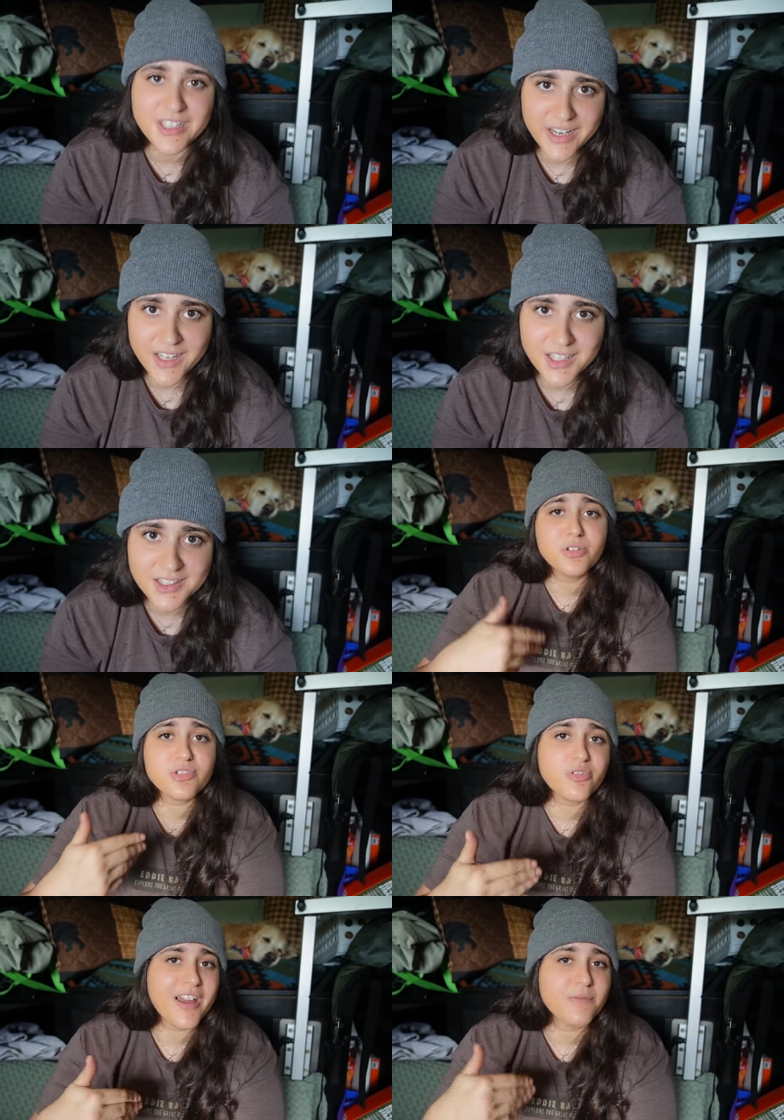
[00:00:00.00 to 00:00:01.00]
day. Meals
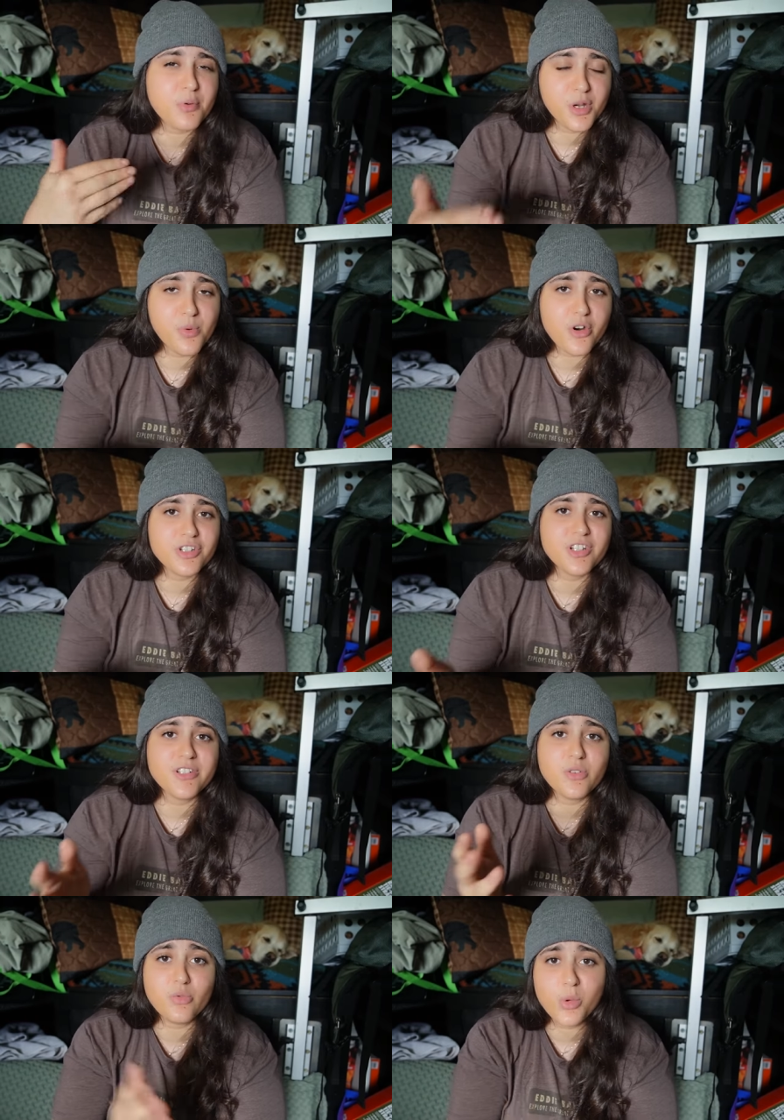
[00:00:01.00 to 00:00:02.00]
arrive
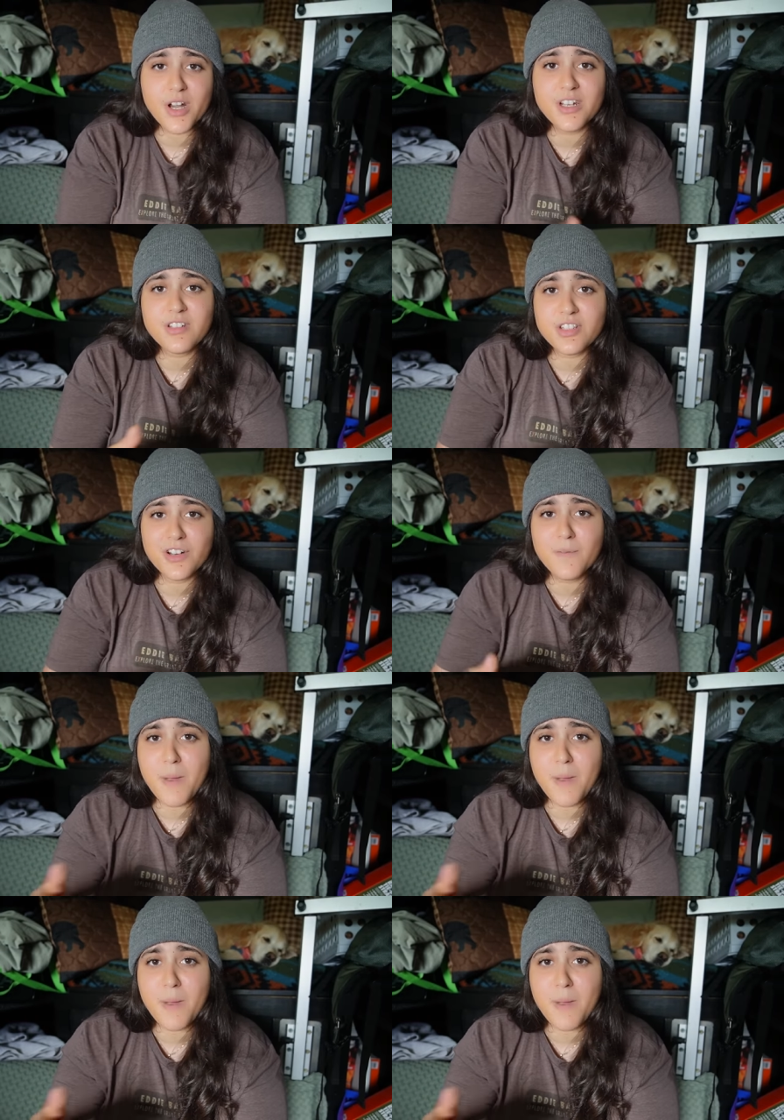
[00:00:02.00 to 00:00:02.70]
pre-portioned, ready-to-serve